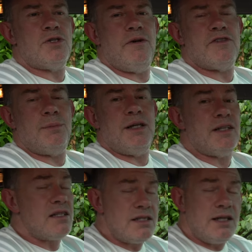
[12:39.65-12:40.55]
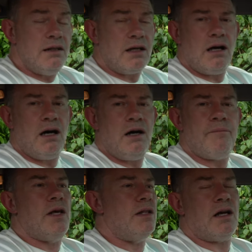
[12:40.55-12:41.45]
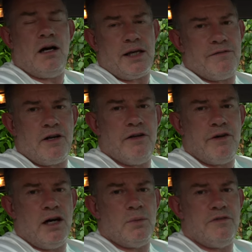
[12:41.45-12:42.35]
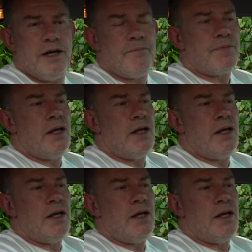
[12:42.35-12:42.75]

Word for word: So if somebody does steal the car, they can't get very far with it.